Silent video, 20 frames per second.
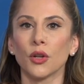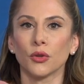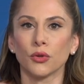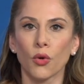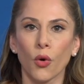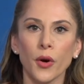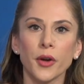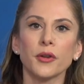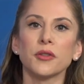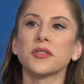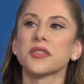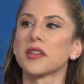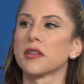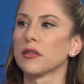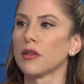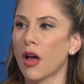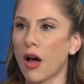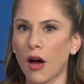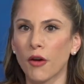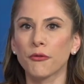lawyers and
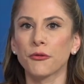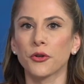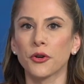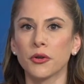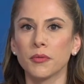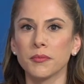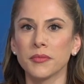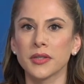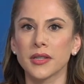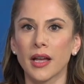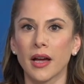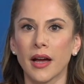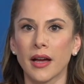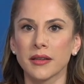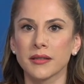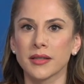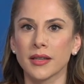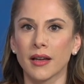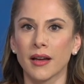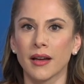law firms
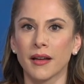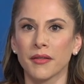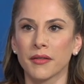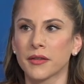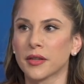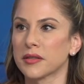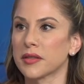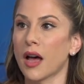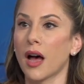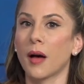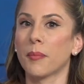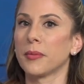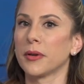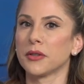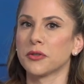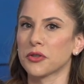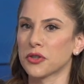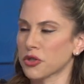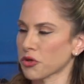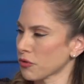as the top
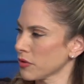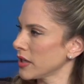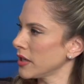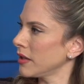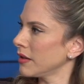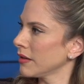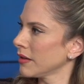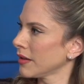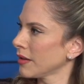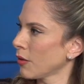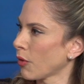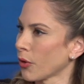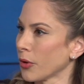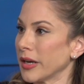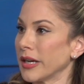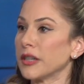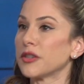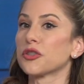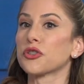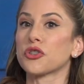industry or
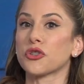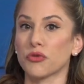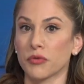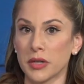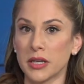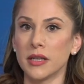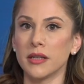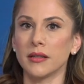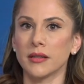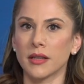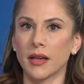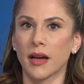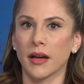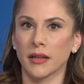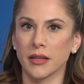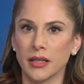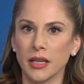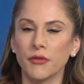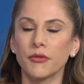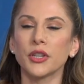industries
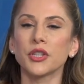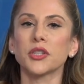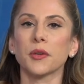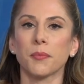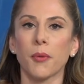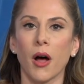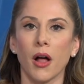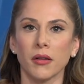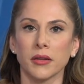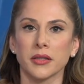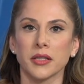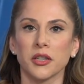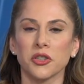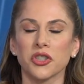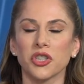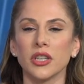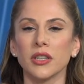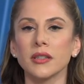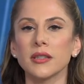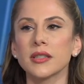giving to
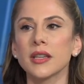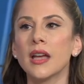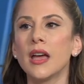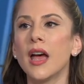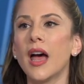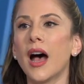politicians,